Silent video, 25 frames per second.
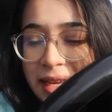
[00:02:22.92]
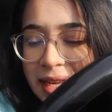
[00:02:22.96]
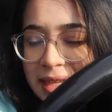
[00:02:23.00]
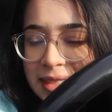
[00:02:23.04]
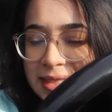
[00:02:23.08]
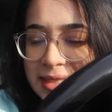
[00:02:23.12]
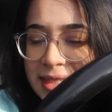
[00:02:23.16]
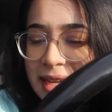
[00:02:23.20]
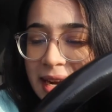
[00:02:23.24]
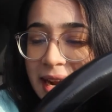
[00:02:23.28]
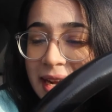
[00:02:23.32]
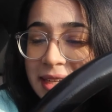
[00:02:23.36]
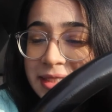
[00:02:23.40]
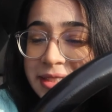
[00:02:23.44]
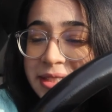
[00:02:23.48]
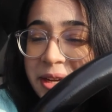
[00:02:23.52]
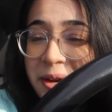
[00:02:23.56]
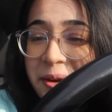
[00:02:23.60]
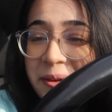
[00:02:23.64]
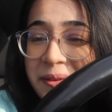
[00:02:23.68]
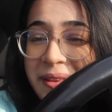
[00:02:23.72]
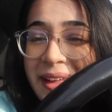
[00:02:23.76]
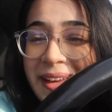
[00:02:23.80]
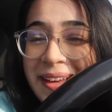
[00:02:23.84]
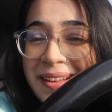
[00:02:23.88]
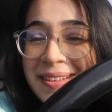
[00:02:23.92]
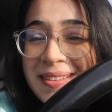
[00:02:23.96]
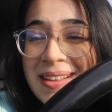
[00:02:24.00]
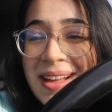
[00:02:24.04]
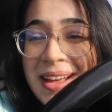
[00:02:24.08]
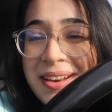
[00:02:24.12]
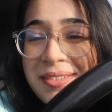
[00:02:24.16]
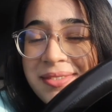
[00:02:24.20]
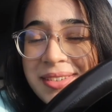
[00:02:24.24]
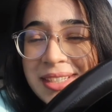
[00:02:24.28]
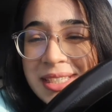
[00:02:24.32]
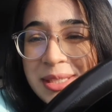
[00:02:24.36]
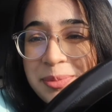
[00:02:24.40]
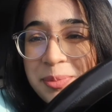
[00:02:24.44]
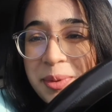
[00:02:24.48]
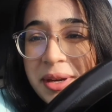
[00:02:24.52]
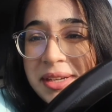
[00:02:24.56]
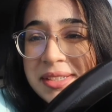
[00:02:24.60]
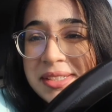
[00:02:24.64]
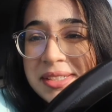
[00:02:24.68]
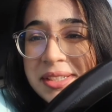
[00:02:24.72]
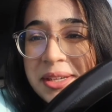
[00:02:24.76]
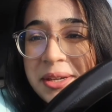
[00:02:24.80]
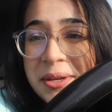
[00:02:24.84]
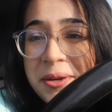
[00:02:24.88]
I said, I don't like a lot of
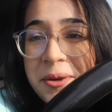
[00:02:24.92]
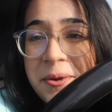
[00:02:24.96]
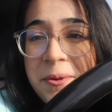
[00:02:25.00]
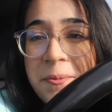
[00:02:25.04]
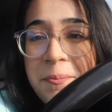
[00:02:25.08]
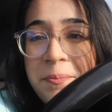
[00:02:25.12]
espresso,